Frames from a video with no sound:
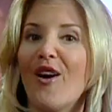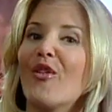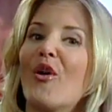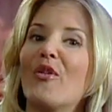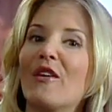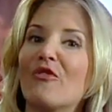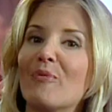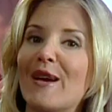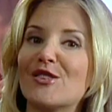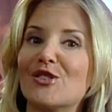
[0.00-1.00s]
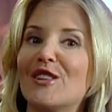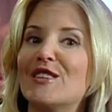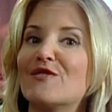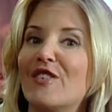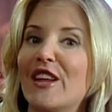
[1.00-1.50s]
Although the information in
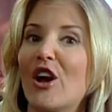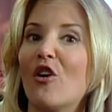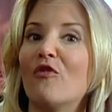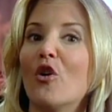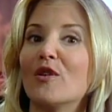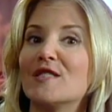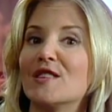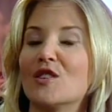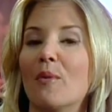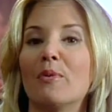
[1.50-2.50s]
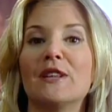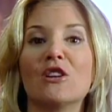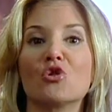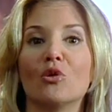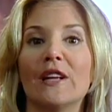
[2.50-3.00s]
this video focuses on
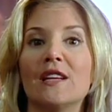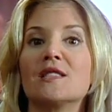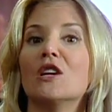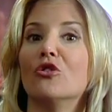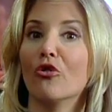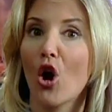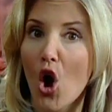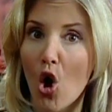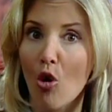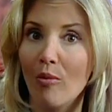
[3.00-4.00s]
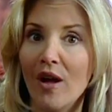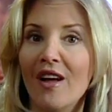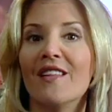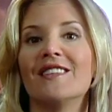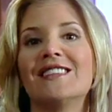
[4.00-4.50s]
potential leaks in your home,
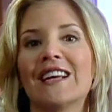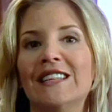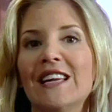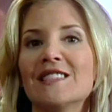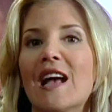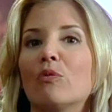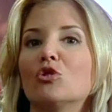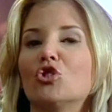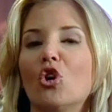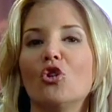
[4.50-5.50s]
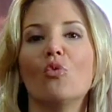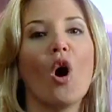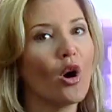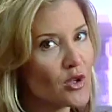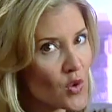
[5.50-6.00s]
the techniques I will show you
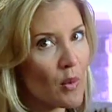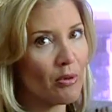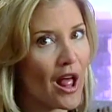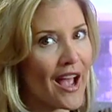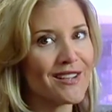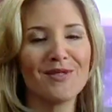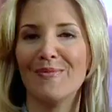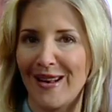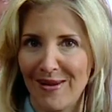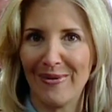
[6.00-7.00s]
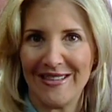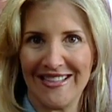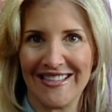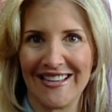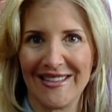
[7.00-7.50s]
also apply to many
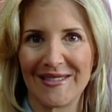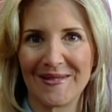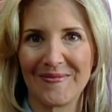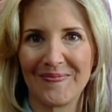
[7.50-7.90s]
businesses.